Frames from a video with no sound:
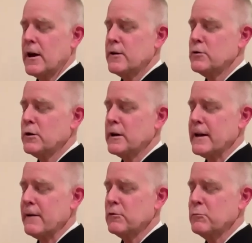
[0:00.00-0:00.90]
And you can
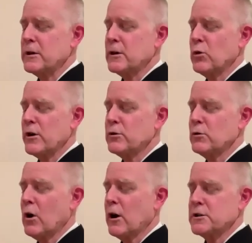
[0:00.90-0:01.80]
never be what
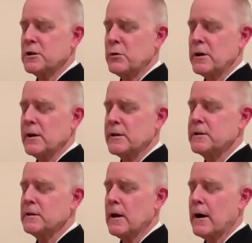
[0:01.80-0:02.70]
you ought to be
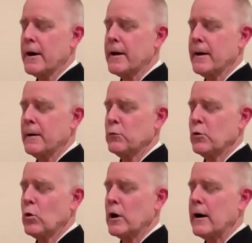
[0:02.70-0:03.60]
until I am
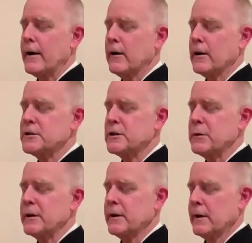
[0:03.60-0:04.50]
what I ought to
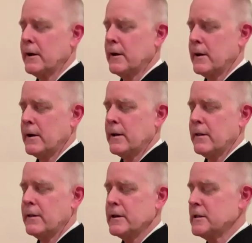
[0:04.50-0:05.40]
be.
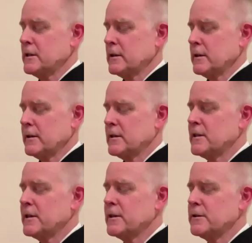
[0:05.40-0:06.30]
This
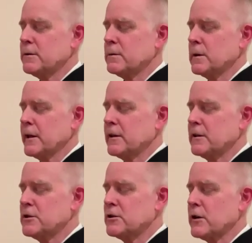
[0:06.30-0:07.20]
is the
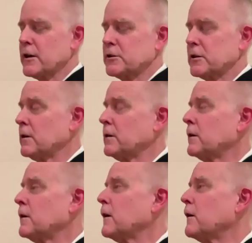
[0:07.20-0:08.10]
interrelated structure
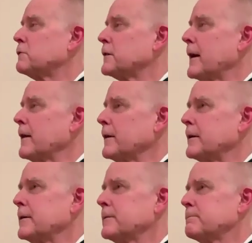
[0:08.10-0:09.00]
of
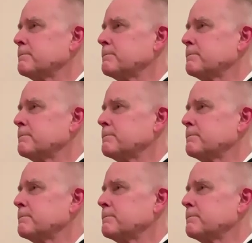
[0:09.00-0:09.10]
reality.